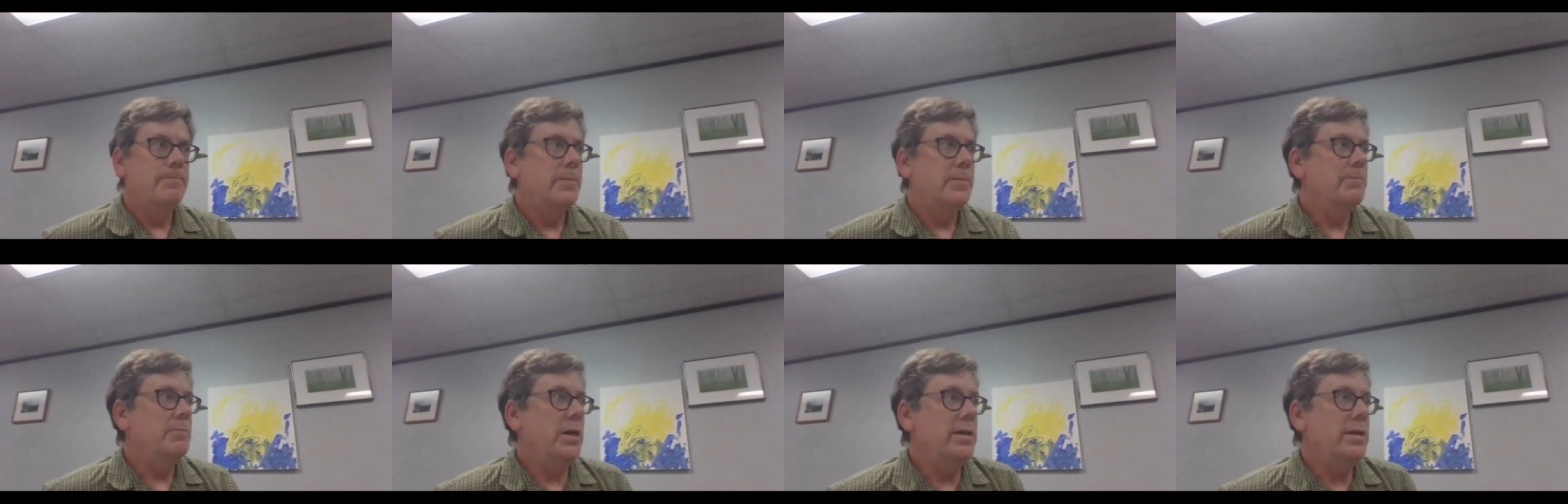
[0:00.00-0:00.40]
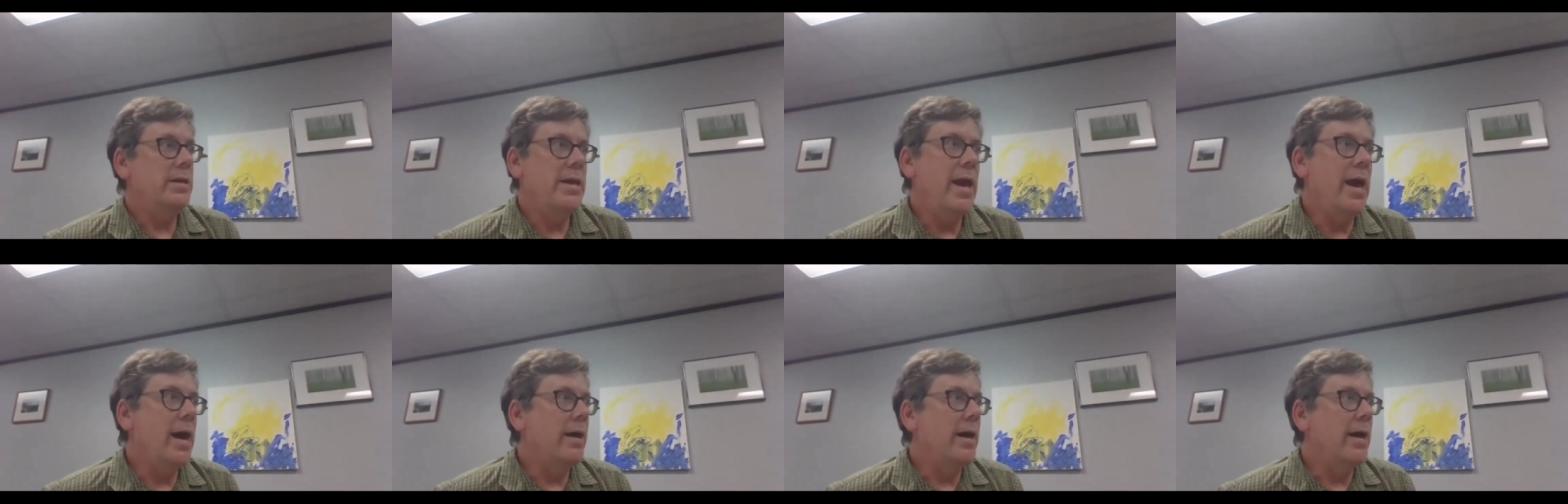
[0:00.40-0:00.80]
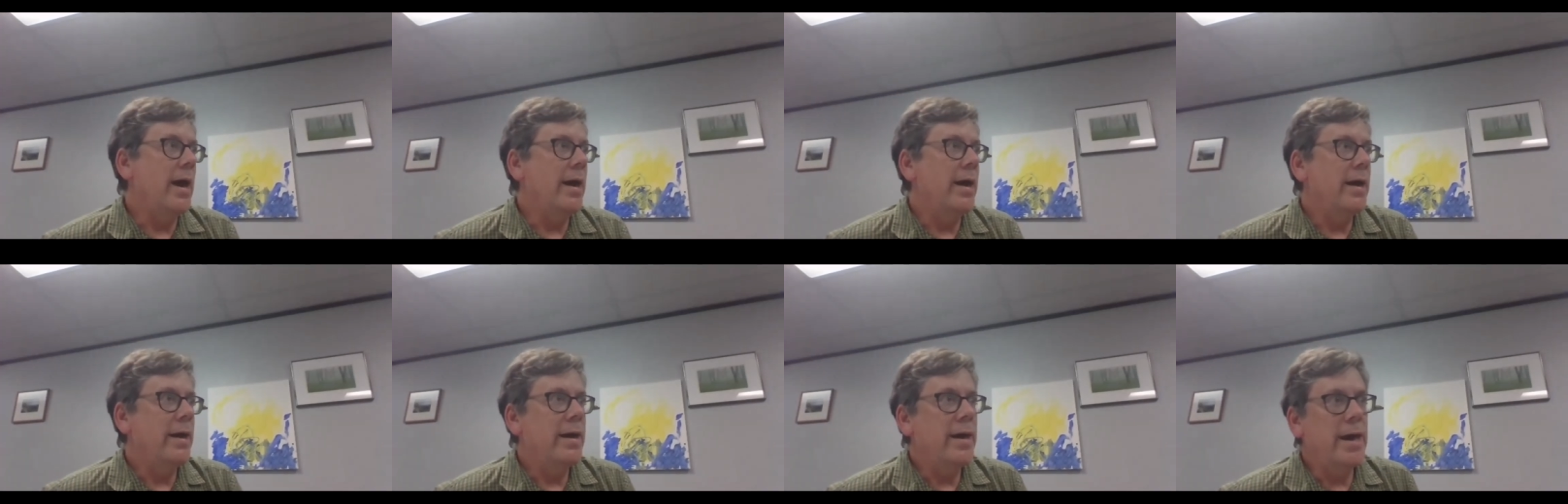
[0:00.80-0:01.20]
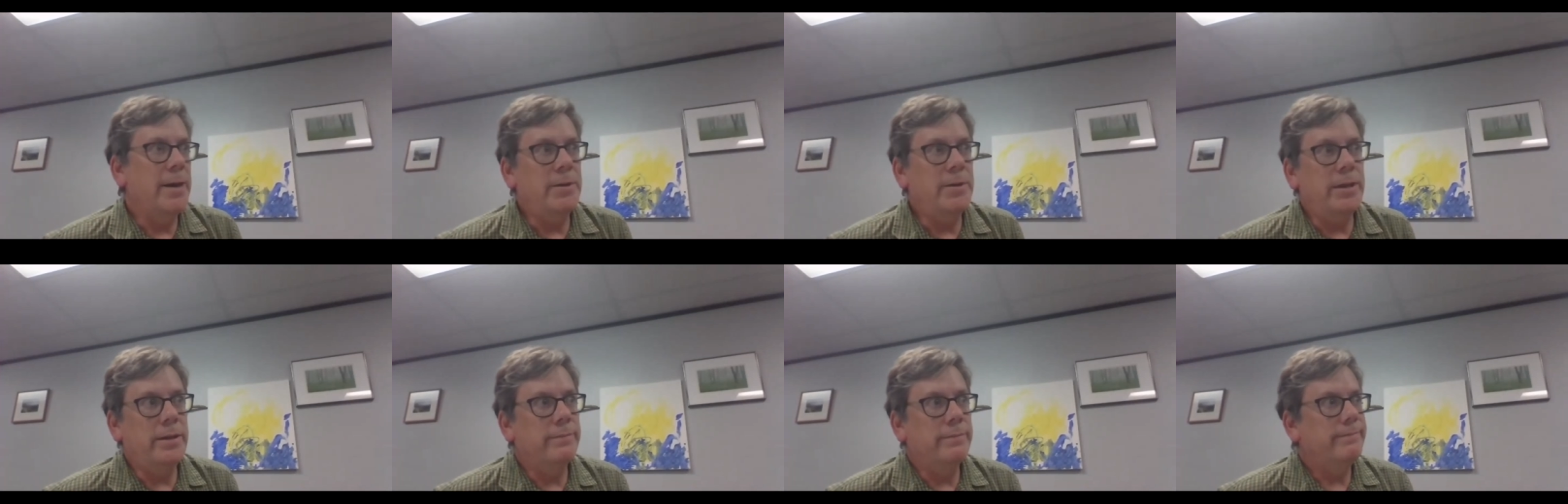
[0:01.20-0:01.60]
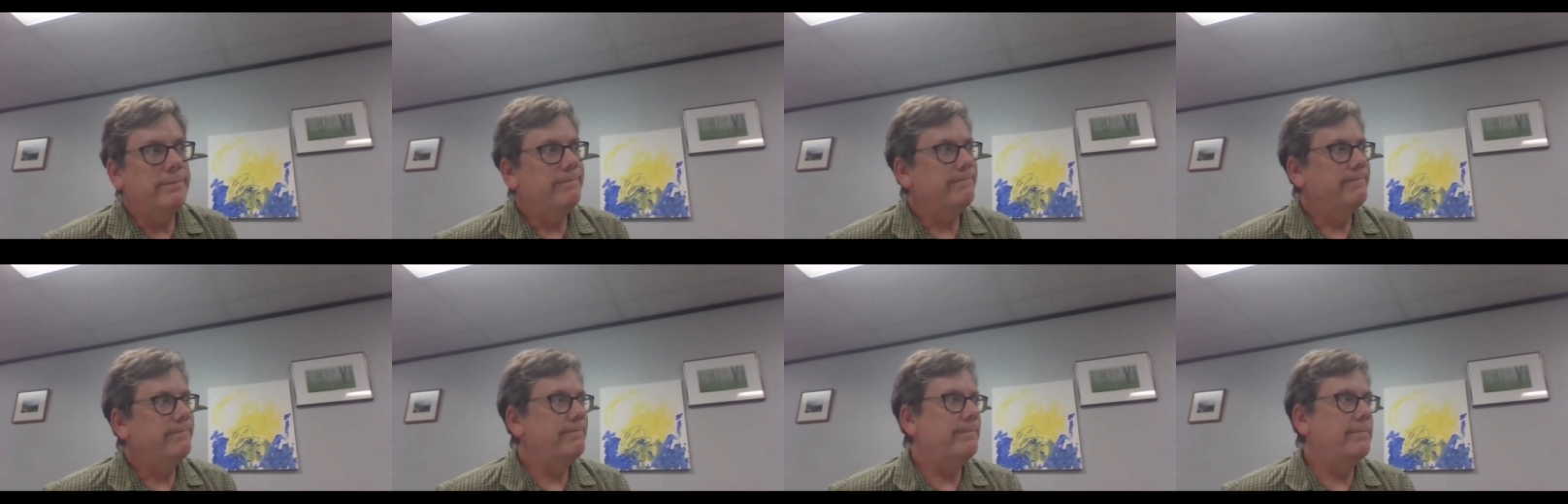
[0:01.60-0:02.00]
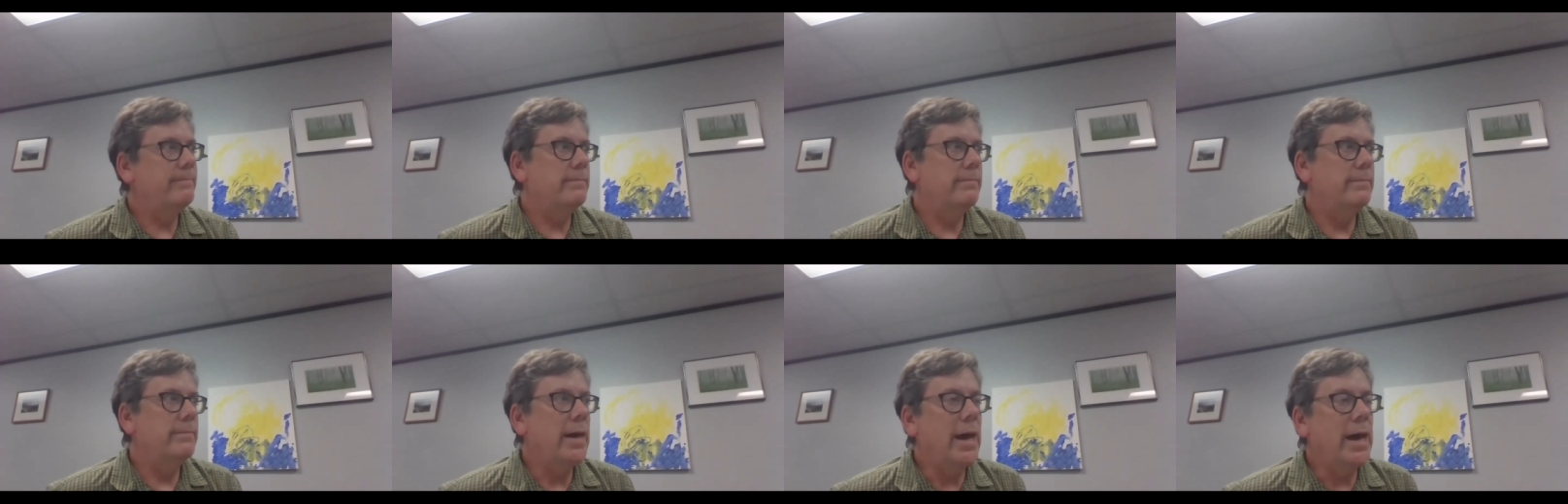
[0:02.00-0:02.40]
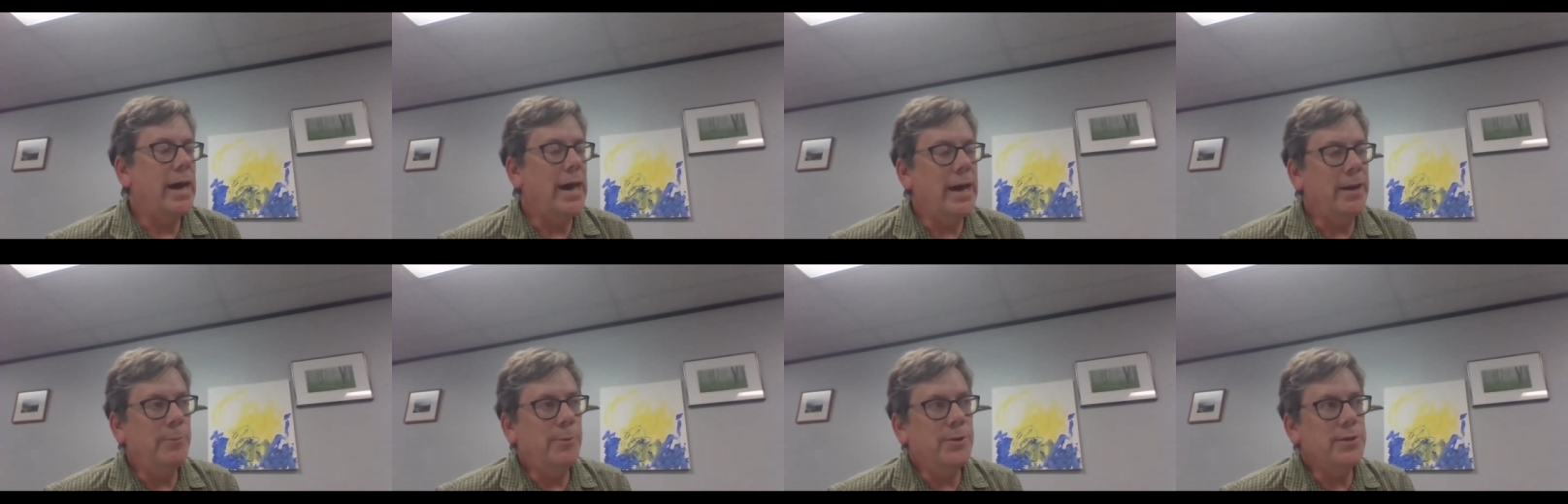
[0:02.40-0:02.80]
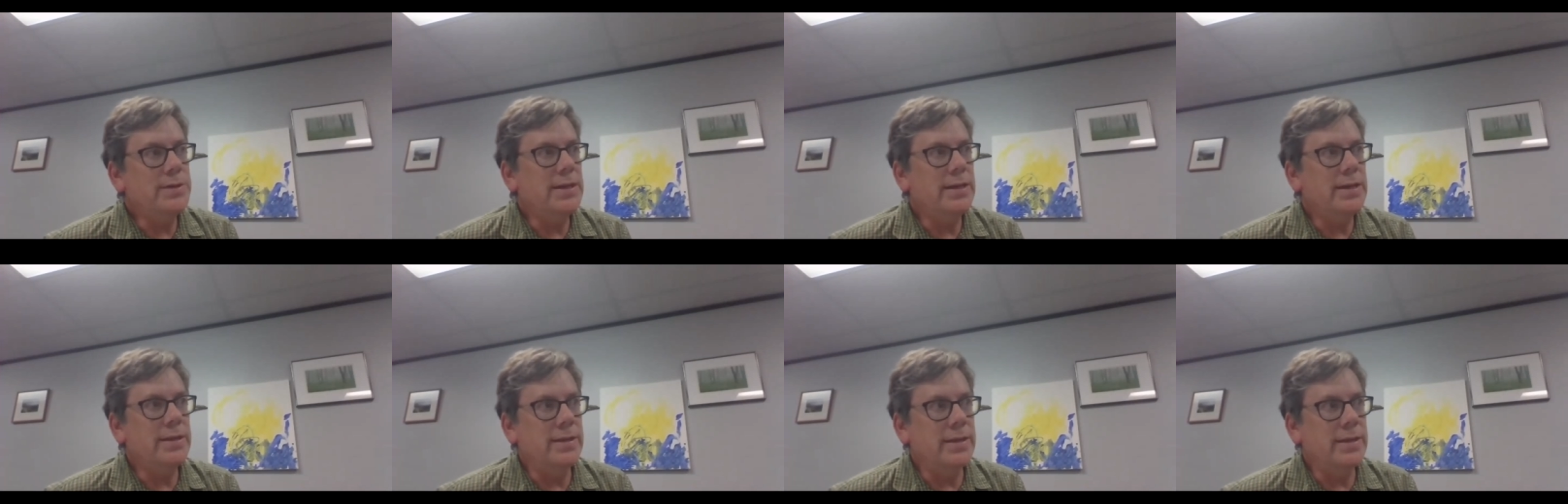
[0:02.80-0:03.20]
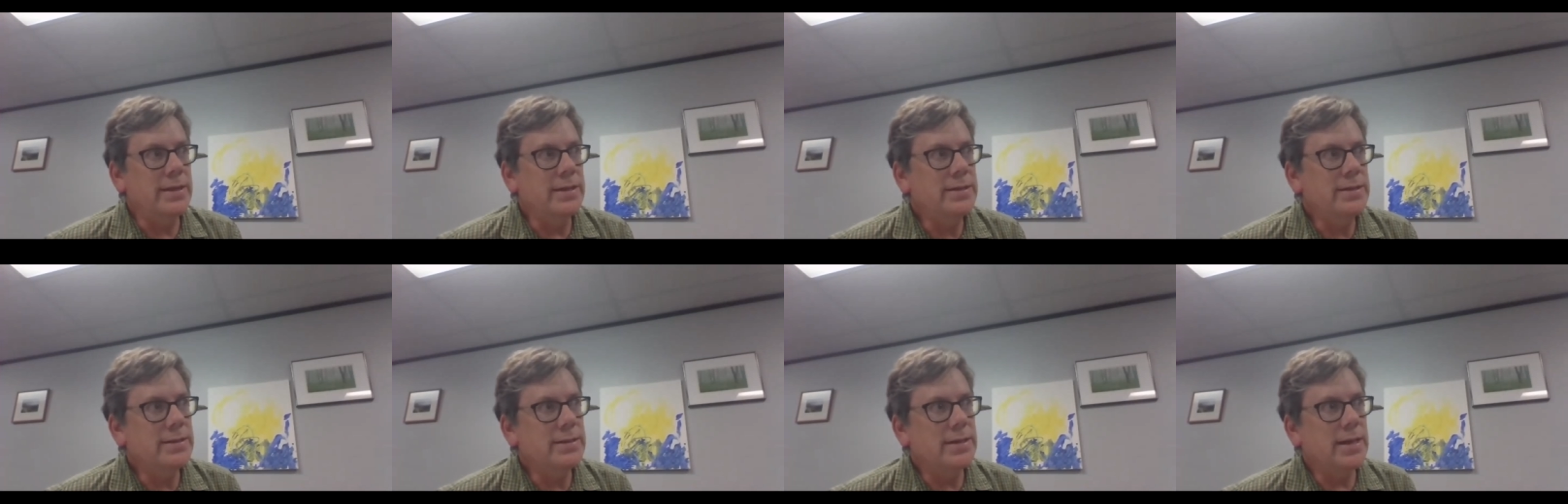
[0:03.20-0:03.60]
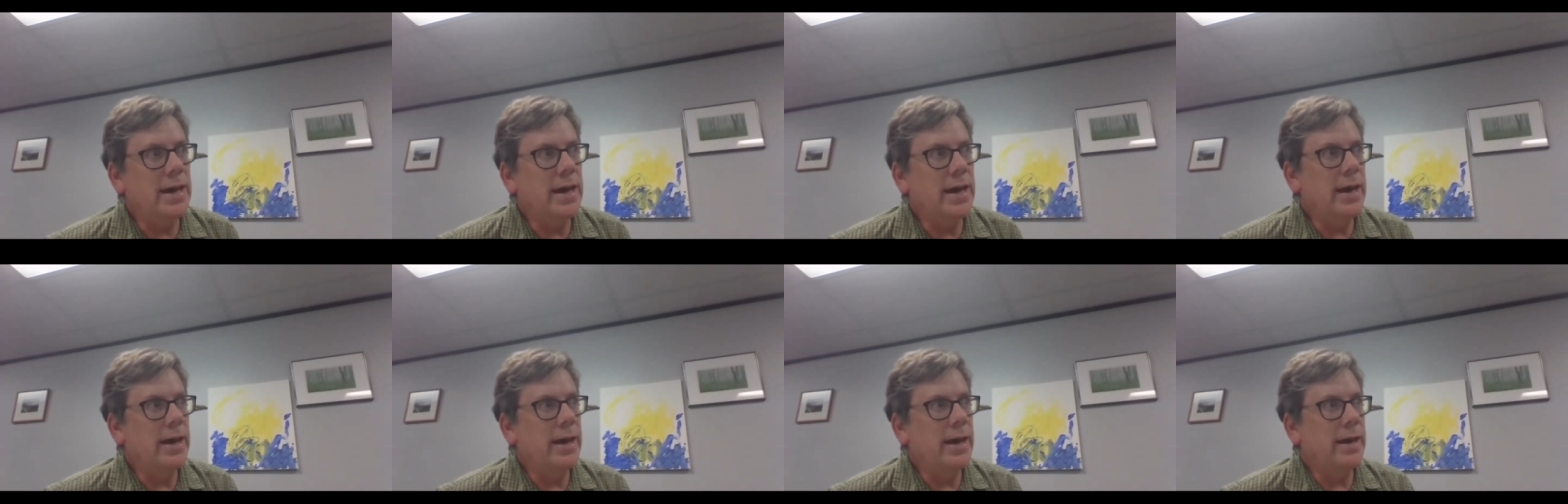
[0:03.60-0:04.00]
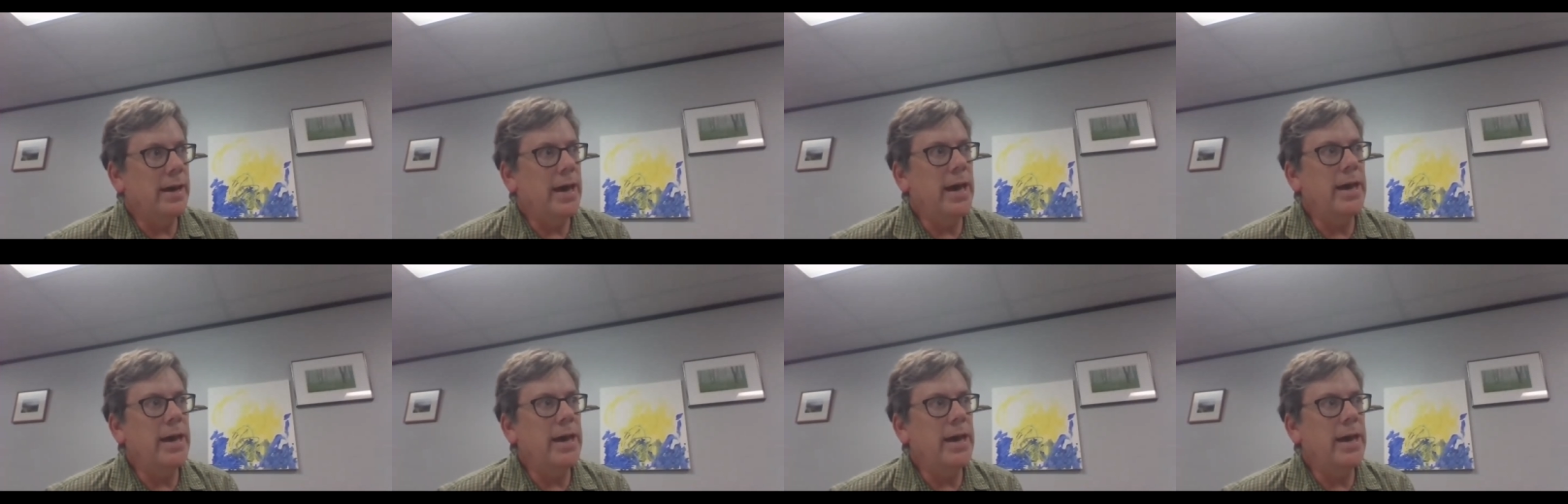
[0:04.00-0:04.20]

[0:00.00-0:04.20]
but yeah, uh, I mean, I, I, will say this: uh,